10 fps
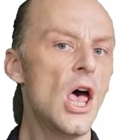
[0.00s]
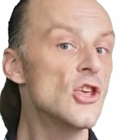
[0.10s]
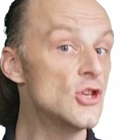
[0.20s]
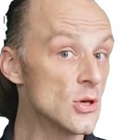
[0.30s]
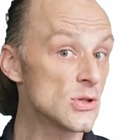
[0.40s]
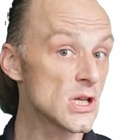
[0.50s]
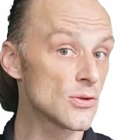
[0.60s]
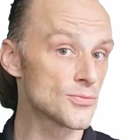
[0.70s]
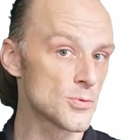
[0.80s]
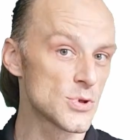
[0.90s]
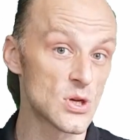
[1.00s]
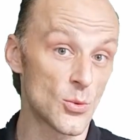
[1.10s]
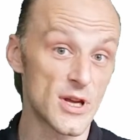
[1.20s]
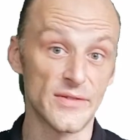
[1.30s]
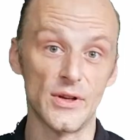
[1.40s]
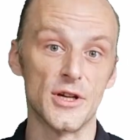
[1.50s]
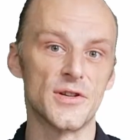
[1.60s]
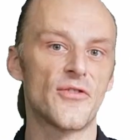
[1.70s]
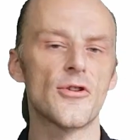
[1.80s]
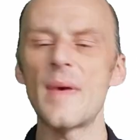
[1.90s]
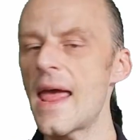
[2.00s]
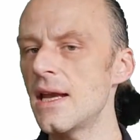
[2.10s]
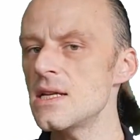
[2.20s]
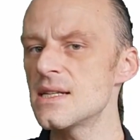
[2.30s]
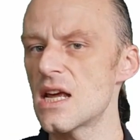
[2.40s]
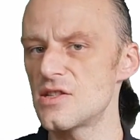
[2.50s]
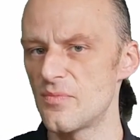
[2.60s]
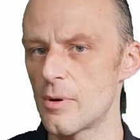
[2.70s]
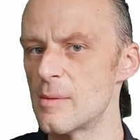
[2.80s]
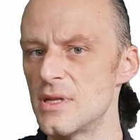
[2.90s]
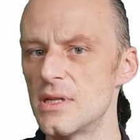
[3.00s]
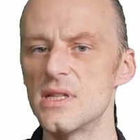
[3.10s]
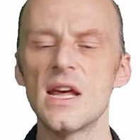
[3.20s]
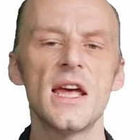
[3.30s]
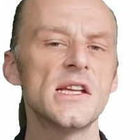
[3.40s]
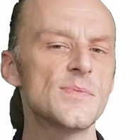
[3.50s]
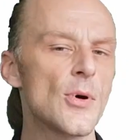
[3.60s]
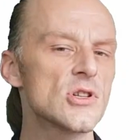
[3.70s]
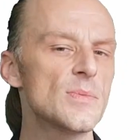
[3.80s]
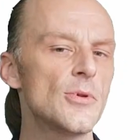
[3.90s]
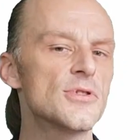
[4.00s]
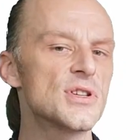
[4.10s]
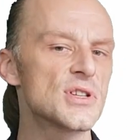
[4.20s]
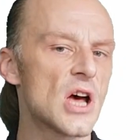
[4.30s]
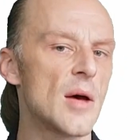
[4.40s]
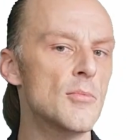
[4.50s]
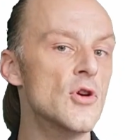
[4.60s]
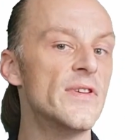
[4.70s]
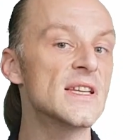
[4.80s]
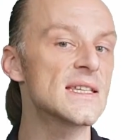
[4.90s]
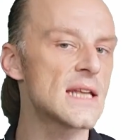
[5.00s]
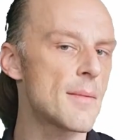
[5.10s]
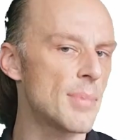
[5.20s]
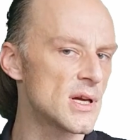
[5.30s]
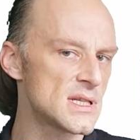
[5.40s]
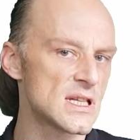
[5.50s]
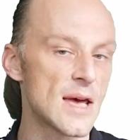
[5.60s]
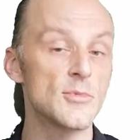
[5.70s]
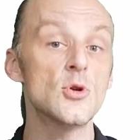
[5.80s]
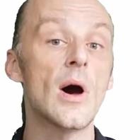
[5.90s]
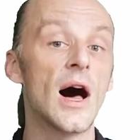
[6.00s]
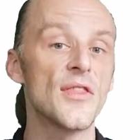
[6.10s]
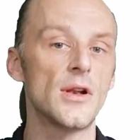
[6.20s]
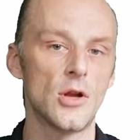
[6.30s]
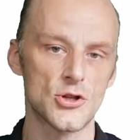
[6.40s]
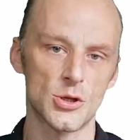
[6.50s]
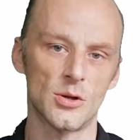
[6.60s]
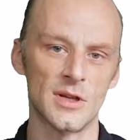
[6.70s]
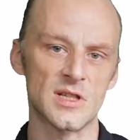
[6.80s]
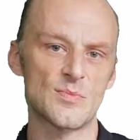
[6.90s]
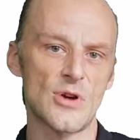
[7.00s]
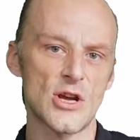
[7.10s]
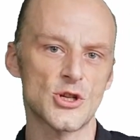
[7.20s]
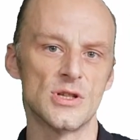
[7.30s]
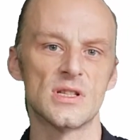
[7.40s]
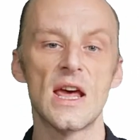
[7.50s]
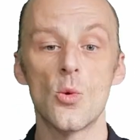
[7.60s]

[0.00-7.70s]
Using the rules that we have learned from any set of premises, it's possible to start moving step by step to other logical expressions,